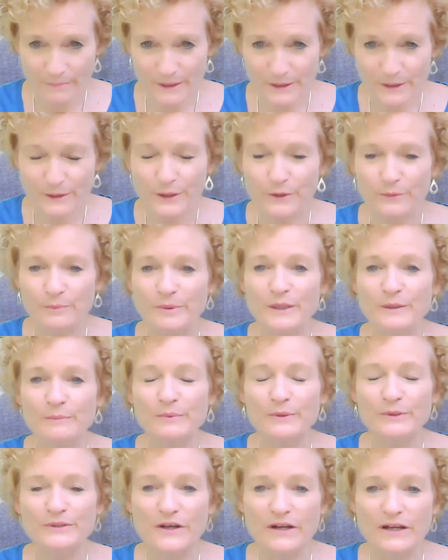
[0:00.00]
but
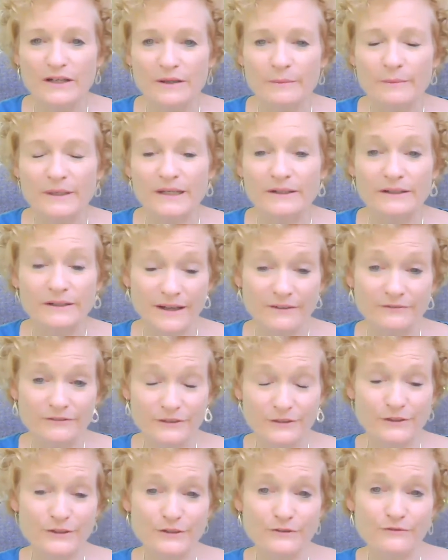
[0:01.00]
people talk about you have
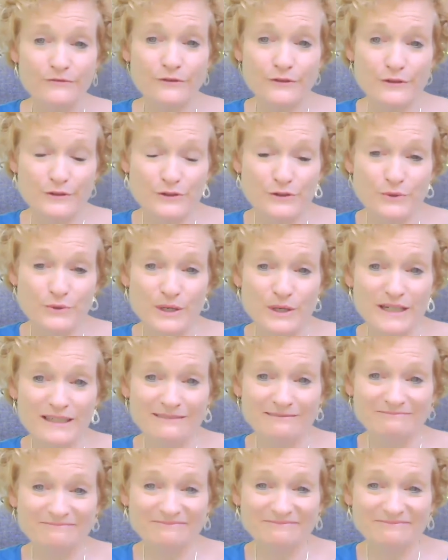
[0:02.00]
to look for the
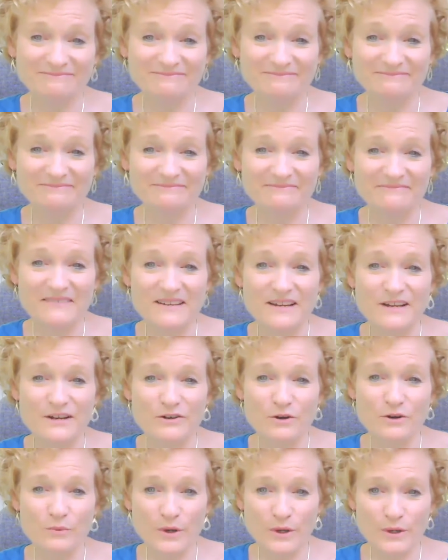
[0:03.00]
joy in
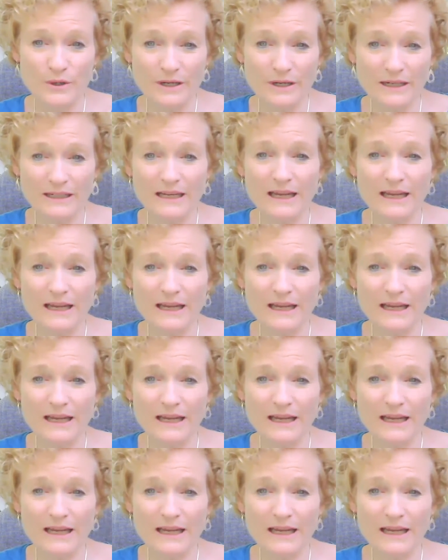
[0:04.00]
your work.